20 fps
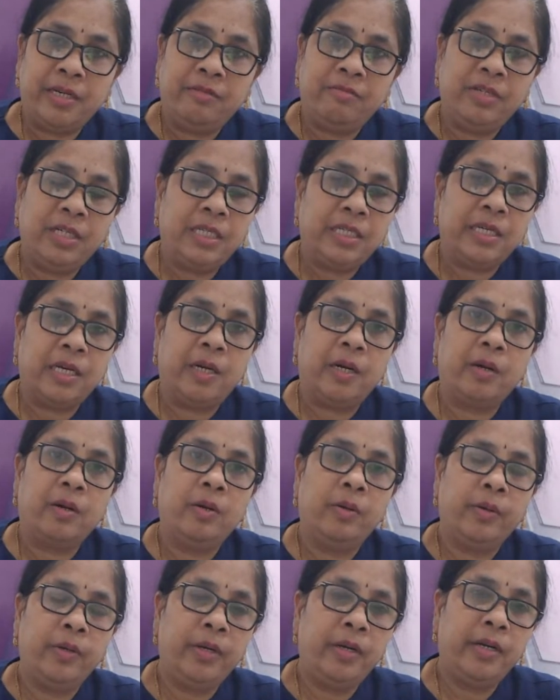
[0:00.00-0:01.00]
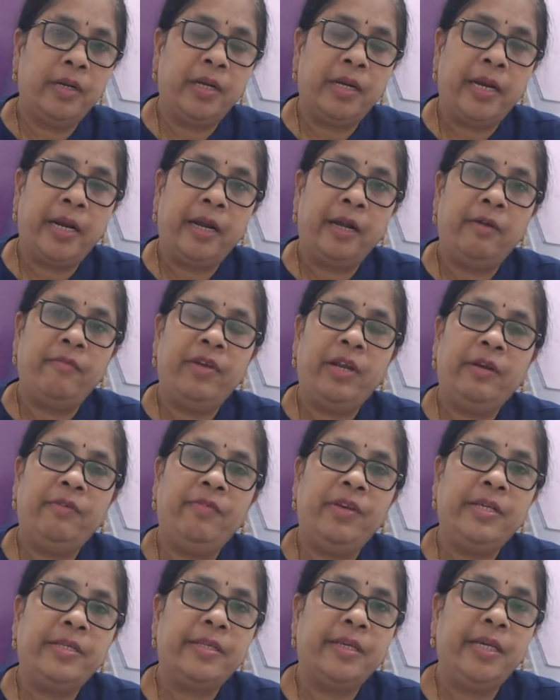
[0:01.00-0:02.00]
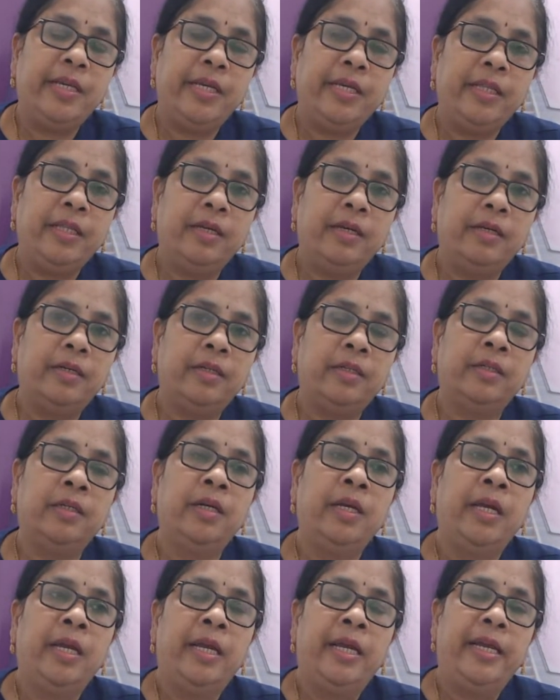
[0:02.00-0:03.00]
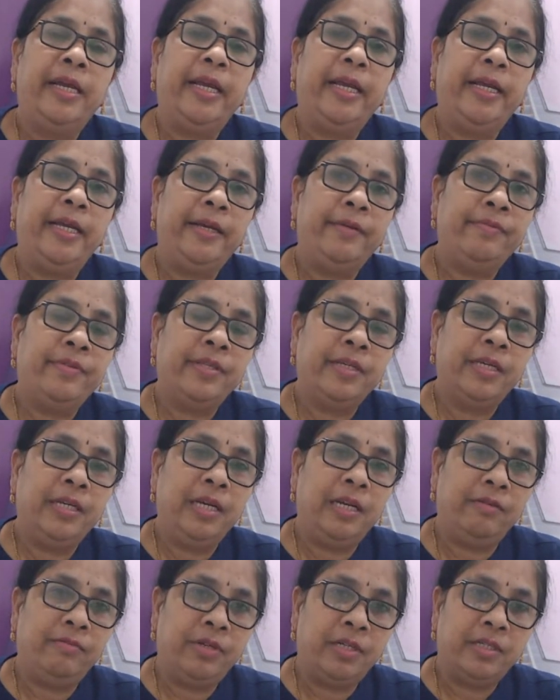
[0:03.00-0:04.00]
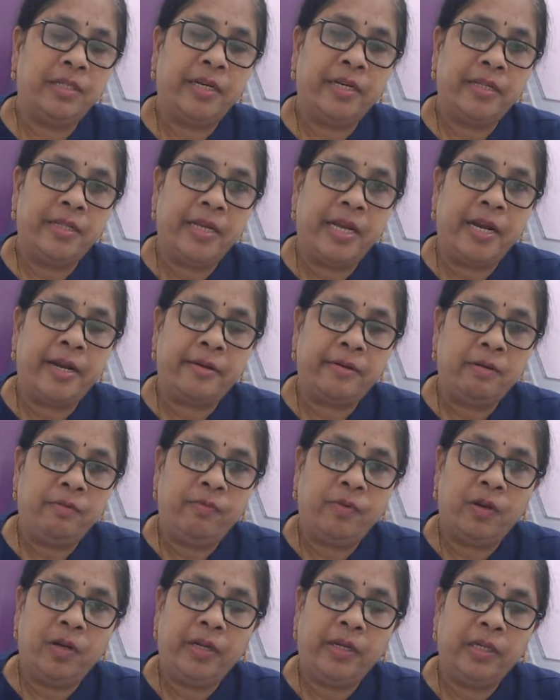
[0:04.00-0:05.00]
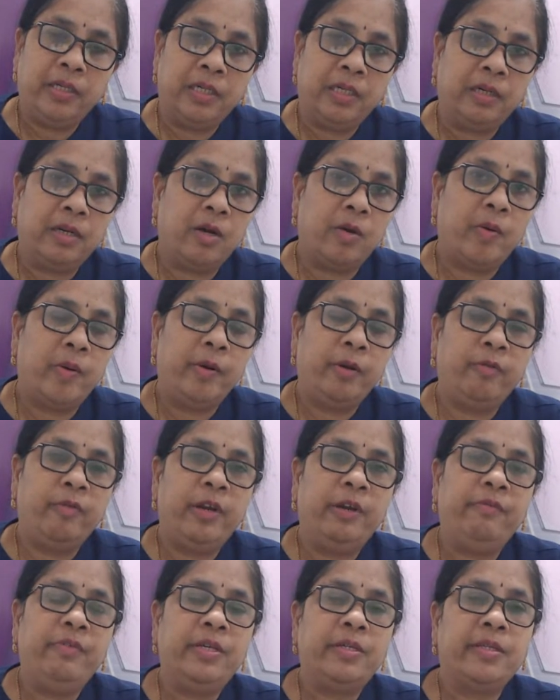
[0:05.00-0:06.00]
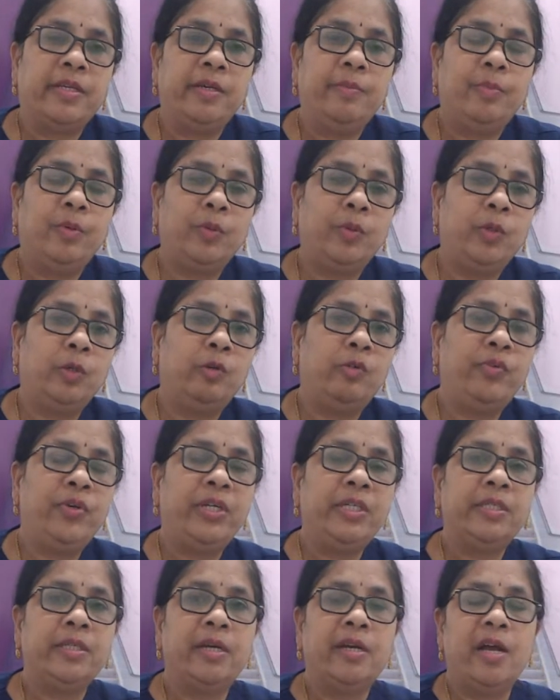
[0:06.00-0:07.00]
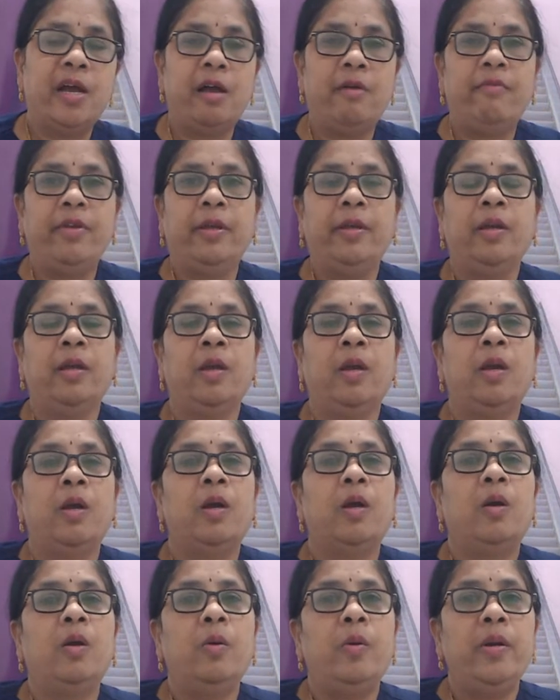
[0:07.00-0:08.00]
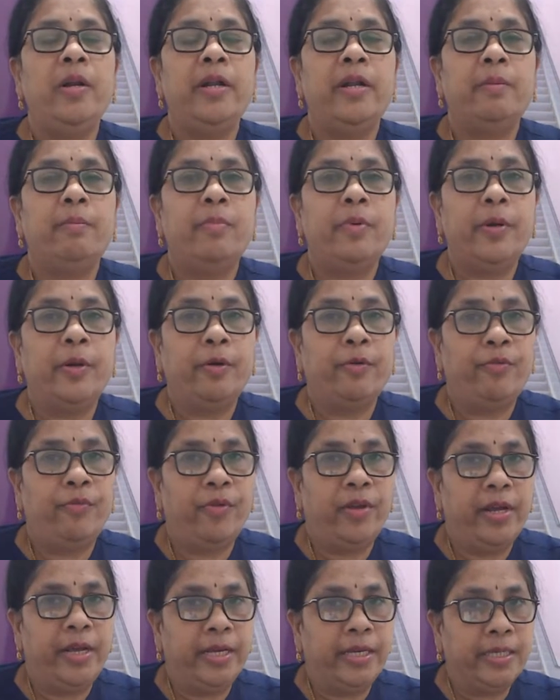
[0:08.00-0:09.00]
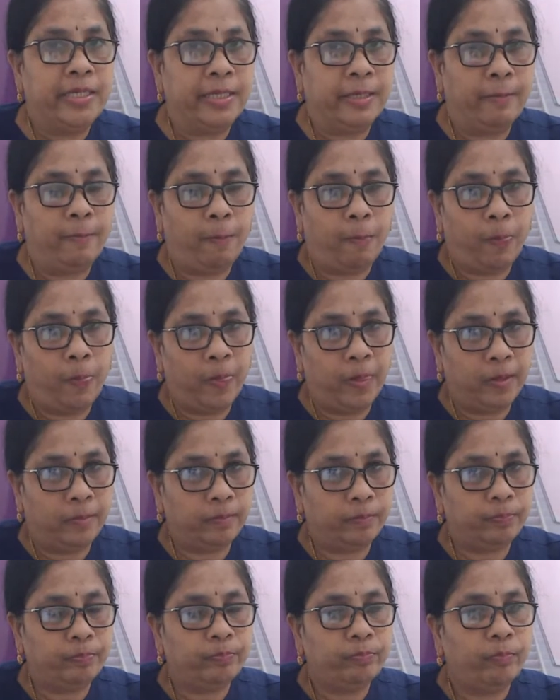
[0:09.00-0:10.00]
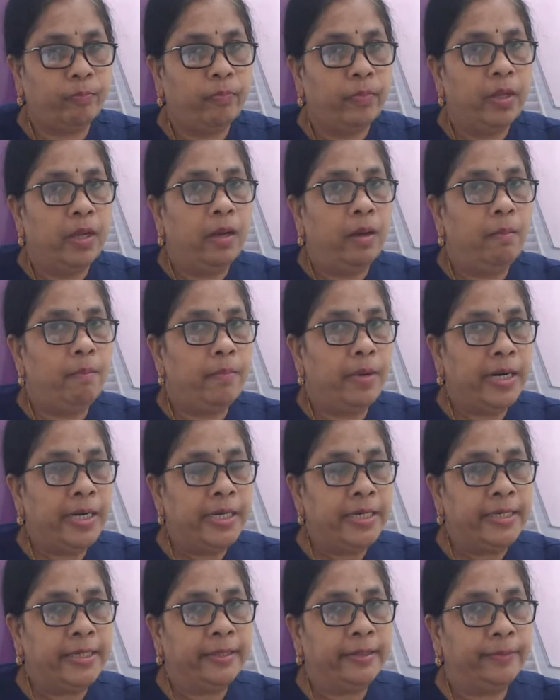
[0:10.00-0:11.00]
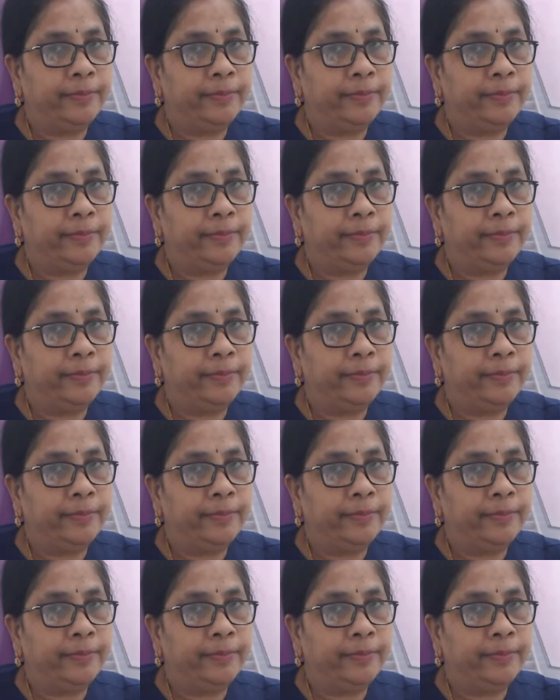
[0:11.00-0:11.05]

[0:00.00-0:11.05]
levels are good, and when we see the AFC levels and the antral follicle count, when we see both the ovaries are having good number of eggs, but